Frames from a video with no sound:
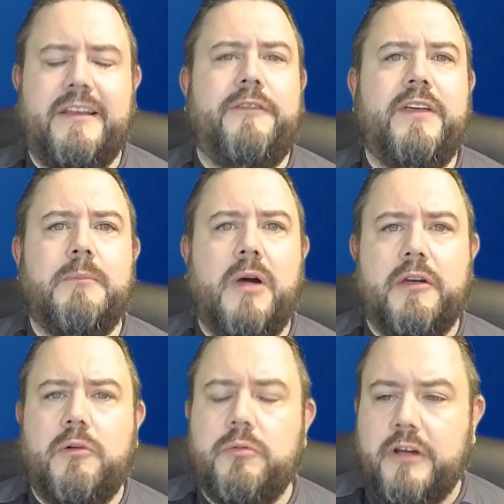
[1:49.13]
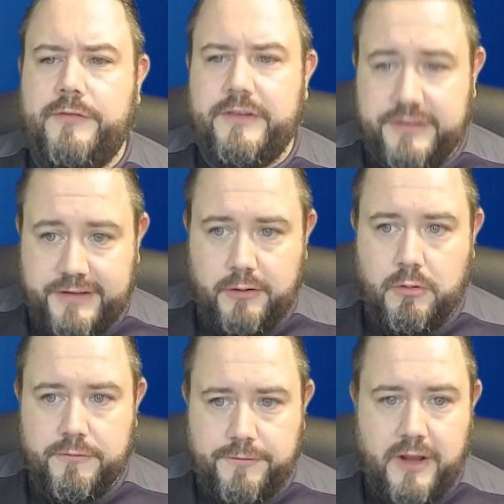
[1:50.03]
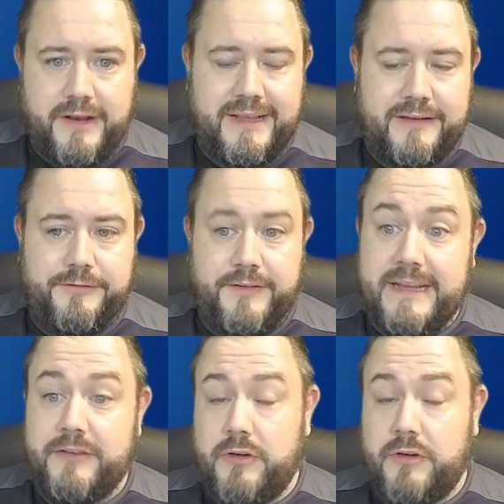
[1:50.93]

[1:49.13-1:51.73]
and I think Michael Duff is still finding his feet,